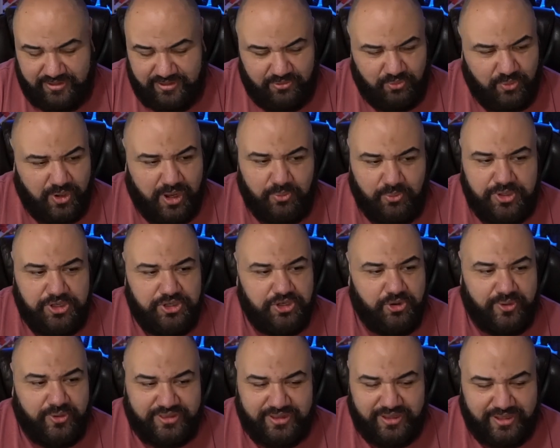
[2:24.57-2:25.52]
And while we
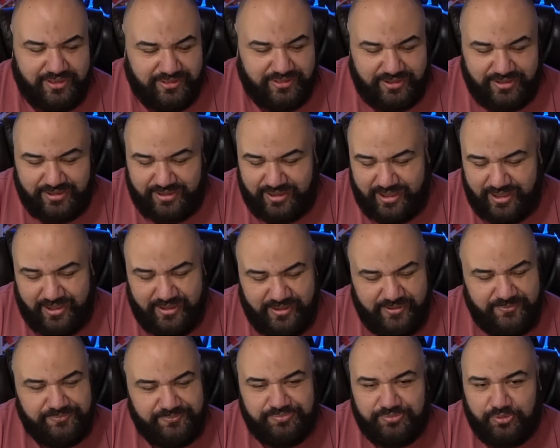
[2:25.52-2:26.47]
know at the end of the
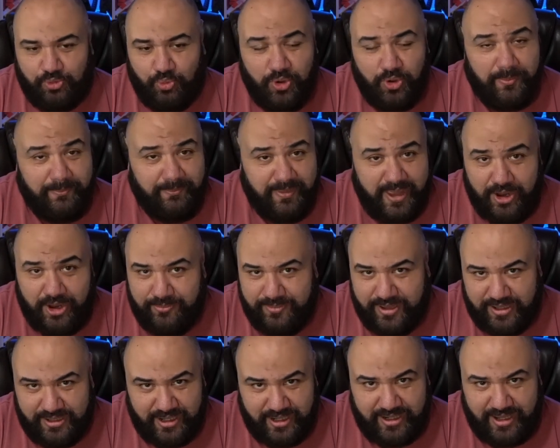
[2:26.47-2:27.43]
day what may or
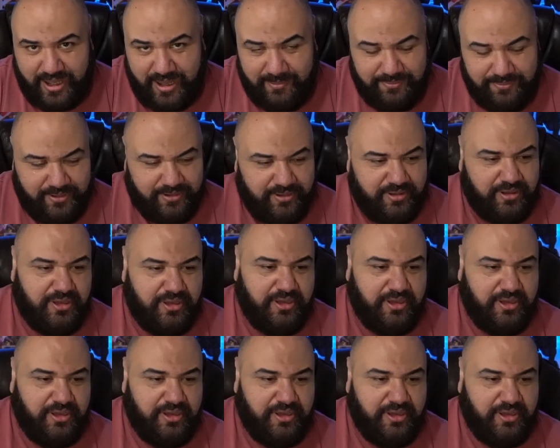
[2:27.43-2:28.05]
may not happen,